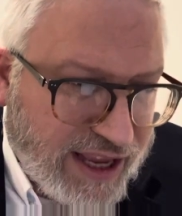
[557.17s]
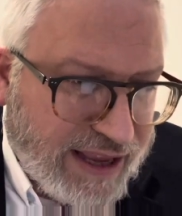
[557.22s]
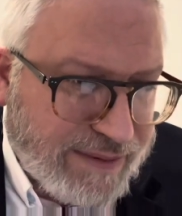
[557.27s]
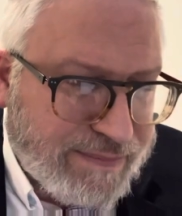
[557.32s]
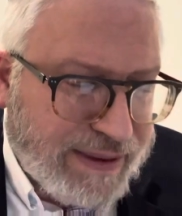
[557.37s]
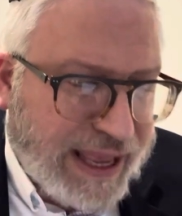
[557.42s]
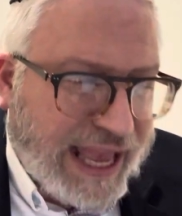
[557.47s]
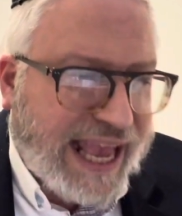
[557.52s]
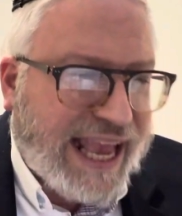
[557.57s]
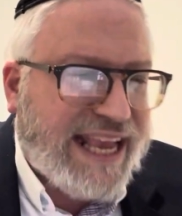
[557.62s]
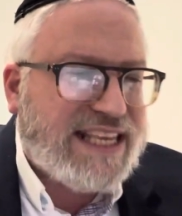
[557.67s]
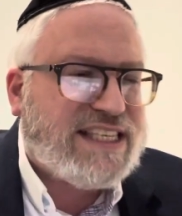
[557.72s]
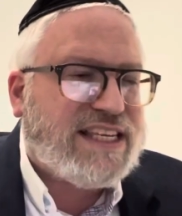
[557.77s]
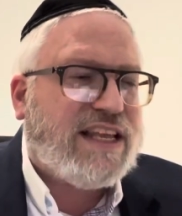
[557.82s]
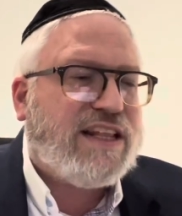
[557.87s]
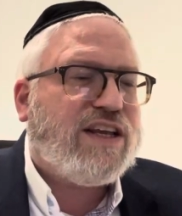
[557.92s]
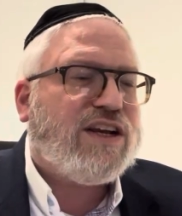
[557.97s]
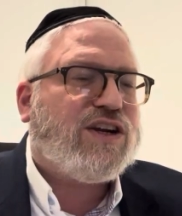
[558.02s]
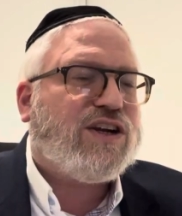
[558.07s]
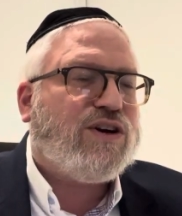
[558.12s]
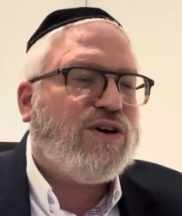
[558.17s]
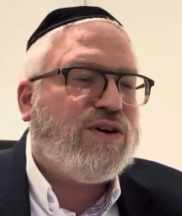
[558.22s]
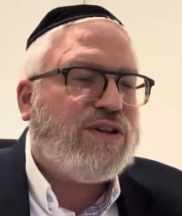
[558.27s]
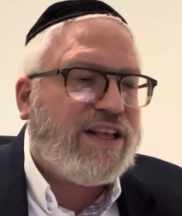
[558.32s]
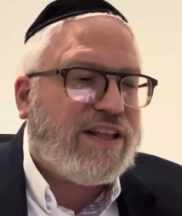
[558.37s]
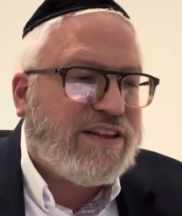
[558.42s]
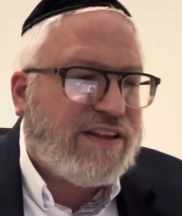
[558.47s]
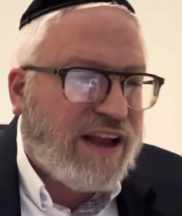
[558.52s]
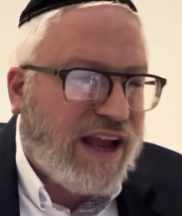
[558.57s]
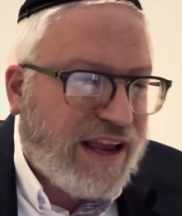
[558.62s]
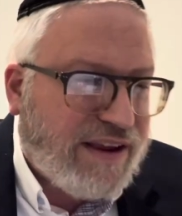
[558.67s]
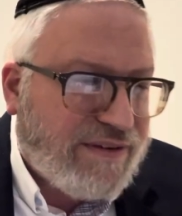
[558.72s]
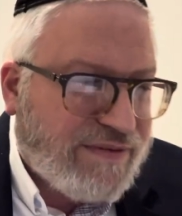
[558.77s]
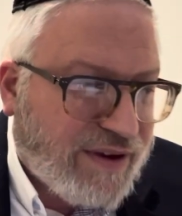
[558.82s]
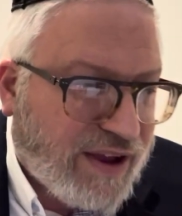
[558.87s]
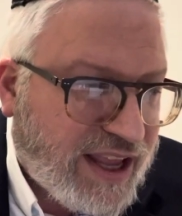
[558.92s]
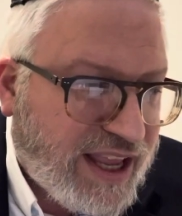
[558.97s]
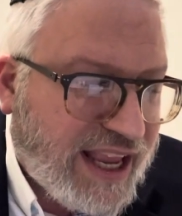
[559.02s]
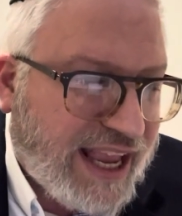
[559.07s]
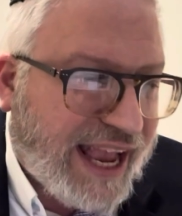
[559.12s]
Be'ezin nekuda
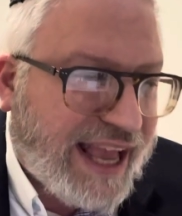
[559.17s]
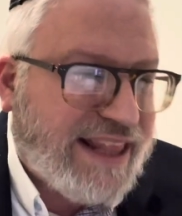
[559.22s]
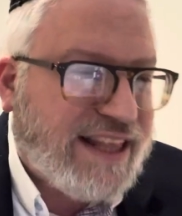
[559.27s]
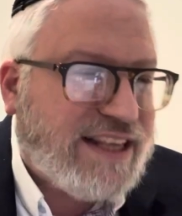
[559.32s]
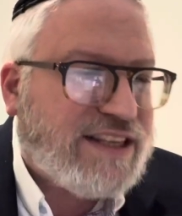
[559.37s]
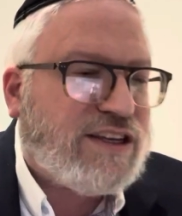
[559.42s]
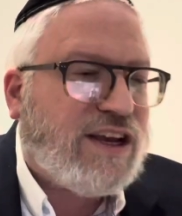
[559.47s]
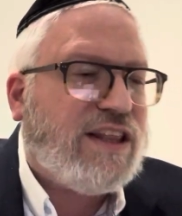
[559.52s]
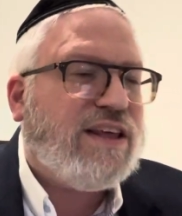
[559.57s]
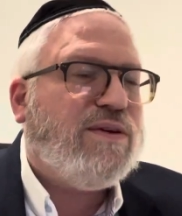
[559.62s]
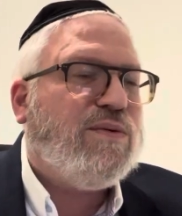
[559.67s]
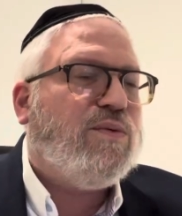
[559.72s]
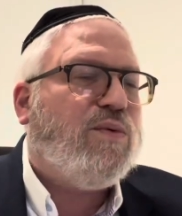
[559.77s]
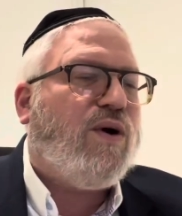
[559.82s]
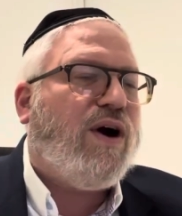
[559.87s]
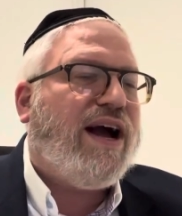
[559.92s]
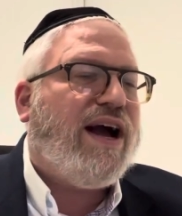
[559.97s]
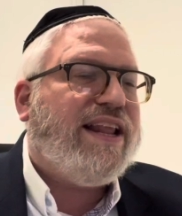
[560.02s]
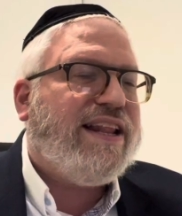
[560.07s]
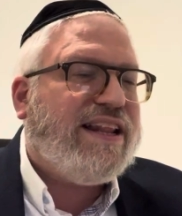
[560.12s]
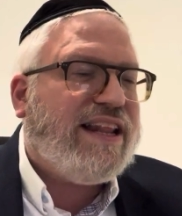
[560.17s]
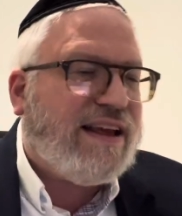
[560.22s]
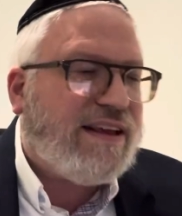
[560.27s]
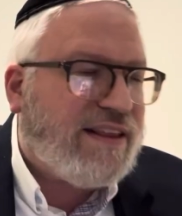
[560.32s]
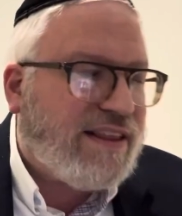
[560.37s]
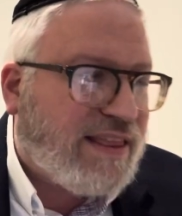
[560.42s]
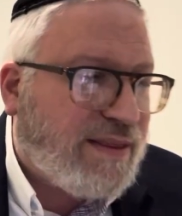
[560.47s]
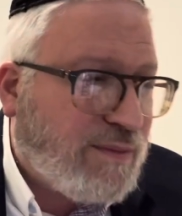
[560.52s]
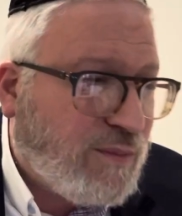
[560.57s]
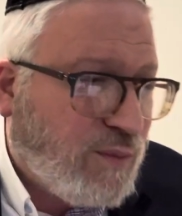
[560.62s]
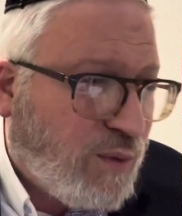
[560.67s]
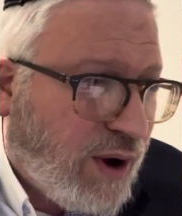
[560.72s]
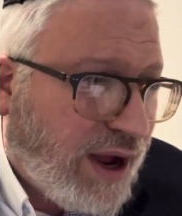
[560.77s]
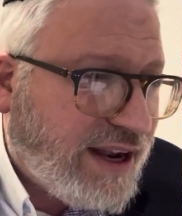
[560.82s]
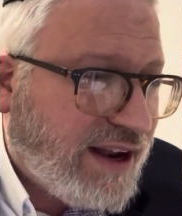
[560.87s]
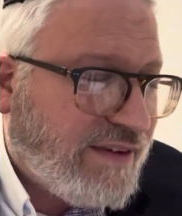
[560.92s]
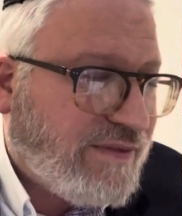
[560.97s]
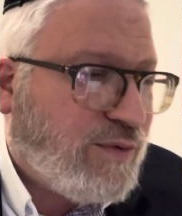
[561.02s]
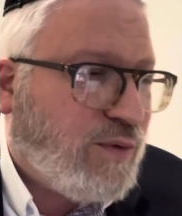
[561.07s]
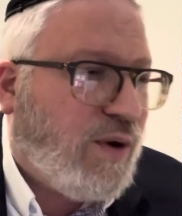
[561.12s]
taiva. And there's only one,
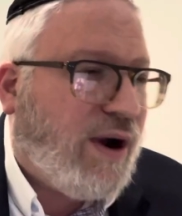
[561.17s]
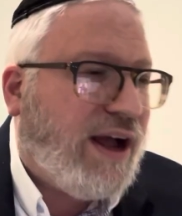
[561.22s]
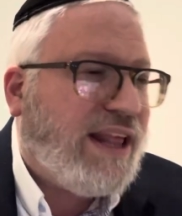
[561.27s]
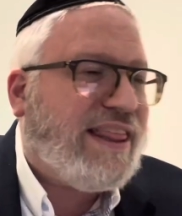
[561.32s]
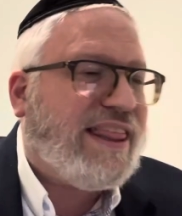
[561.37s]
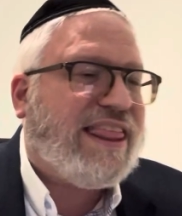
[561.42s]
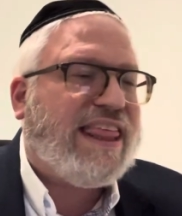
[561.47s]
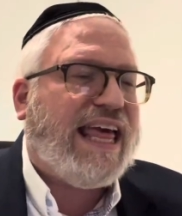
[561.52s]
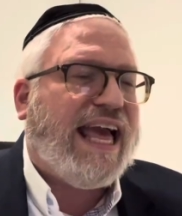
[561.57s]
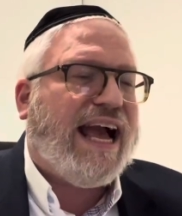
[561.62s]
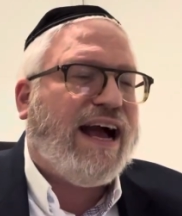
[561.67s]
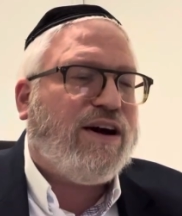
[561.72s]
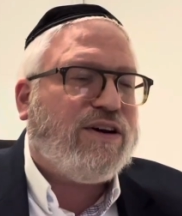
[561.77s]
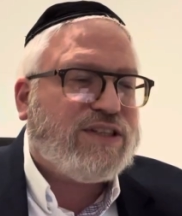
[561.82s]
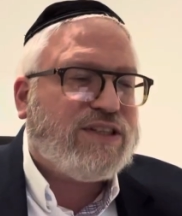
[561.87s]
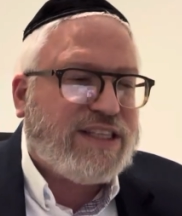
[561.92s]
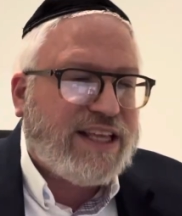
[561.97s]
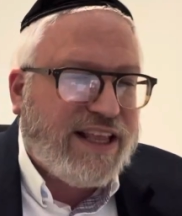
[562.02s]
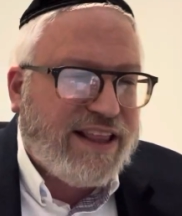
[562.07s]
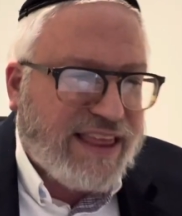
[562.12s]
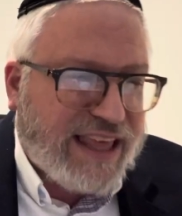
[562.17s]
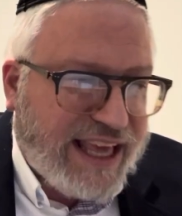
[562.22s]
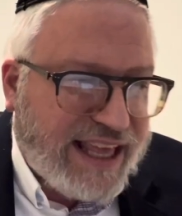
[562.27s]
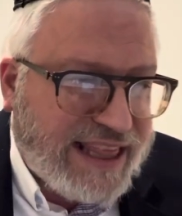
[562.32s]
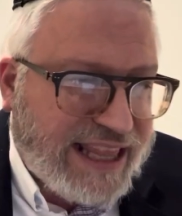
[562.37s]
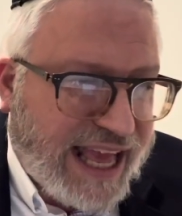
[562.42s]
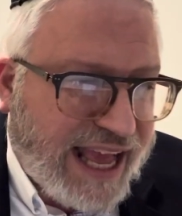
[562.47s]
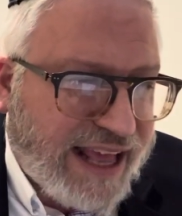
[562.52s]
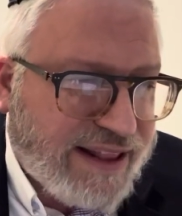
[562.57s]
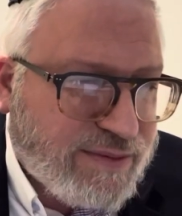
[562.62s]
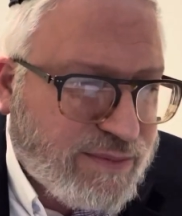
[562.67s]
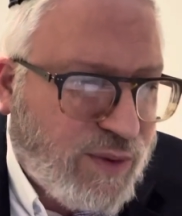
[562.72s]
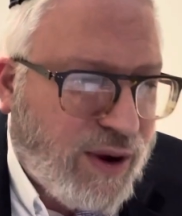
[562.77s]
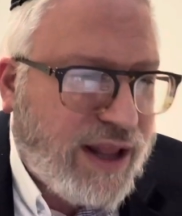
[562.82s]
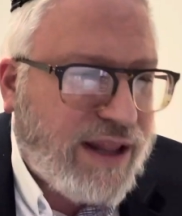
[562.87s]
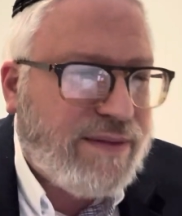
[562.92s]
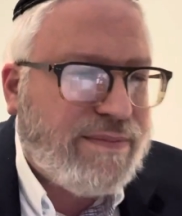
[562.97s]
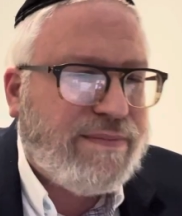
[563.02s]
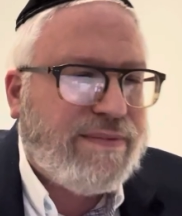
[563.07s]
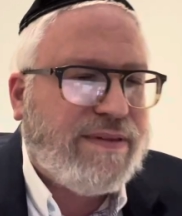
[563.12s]
one of one thousand in that
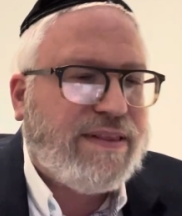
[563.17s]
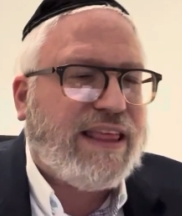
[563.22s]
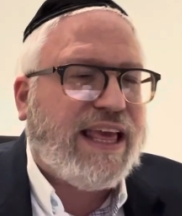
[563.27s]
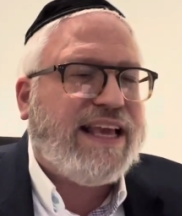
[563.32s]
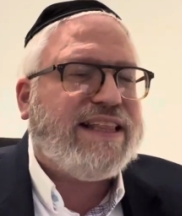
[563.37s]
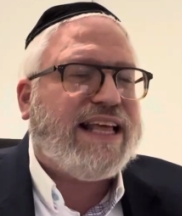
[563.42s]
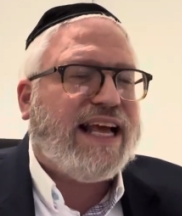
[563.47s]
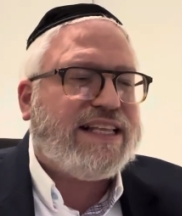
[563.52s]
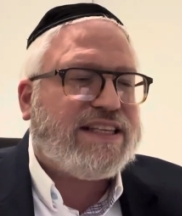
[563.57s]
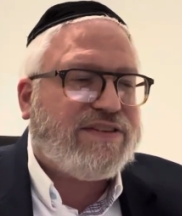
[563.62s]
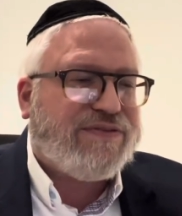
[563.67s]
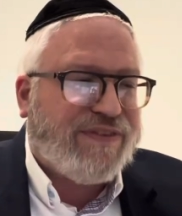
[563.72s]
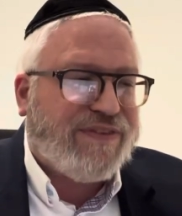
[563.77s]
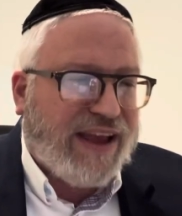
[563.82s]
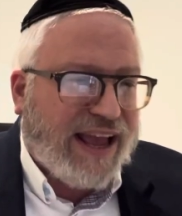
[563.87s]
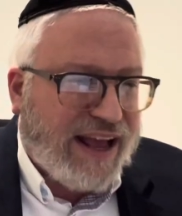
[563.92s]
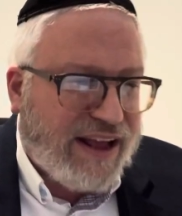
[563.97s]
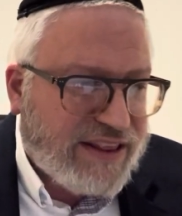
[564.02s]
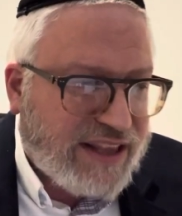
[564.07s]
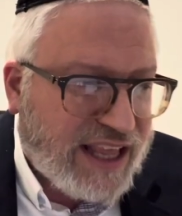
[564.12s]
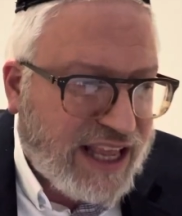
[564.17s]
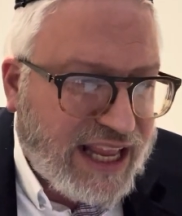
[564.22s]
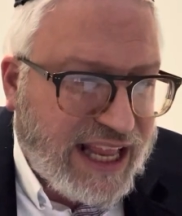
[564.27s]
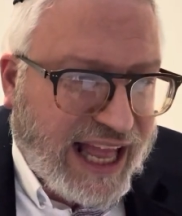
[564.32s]
one thing that's found.